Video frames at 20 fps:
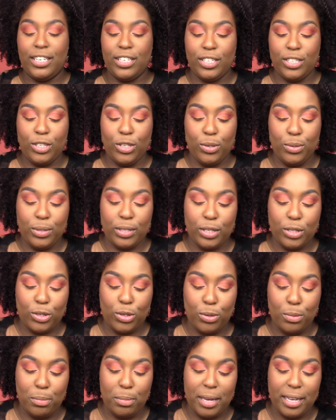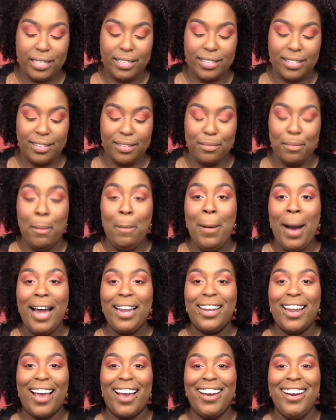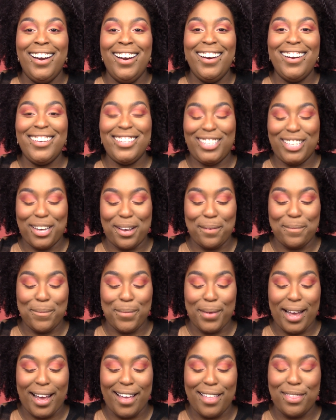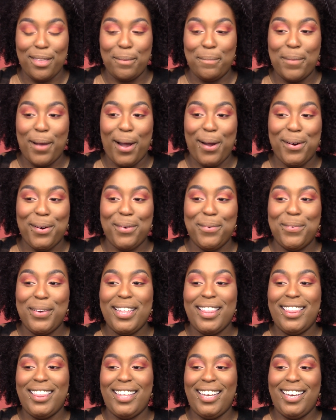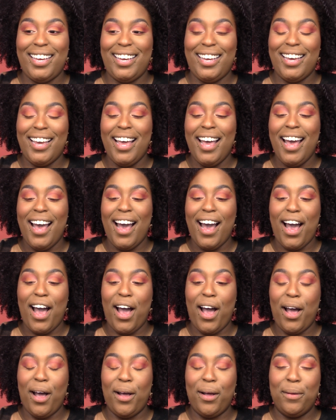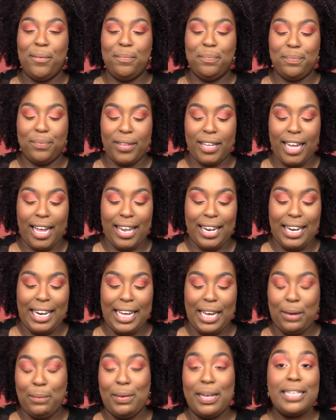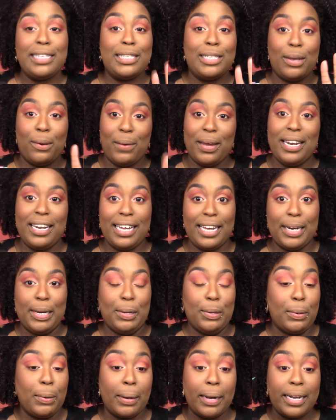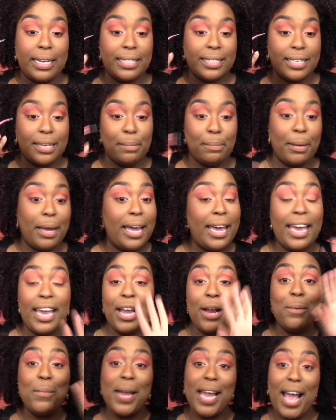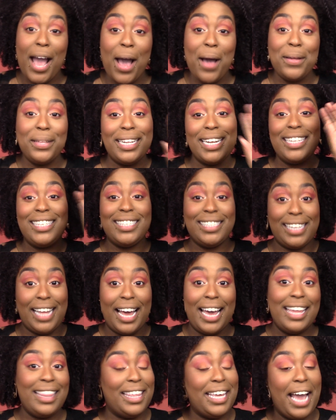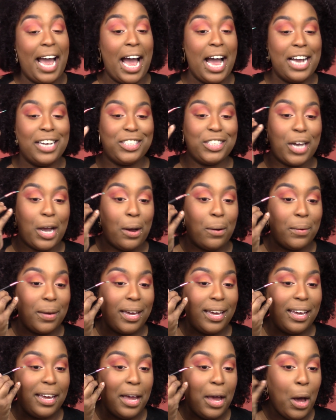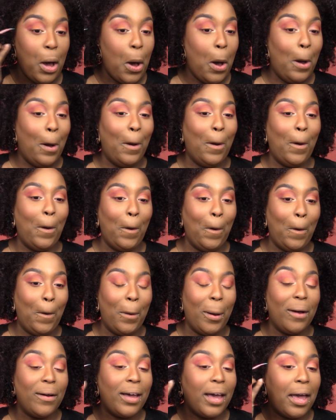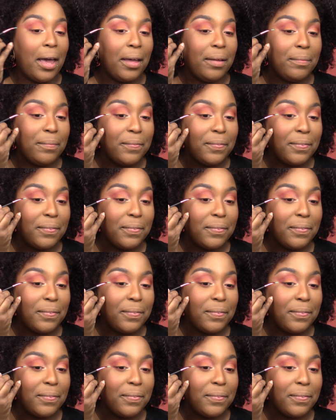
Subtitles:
just use it to mix my liner to combine the powder with the liquid, so it look a little crazy. But here we go. Let's line the eye, shall we? Whoo, okay.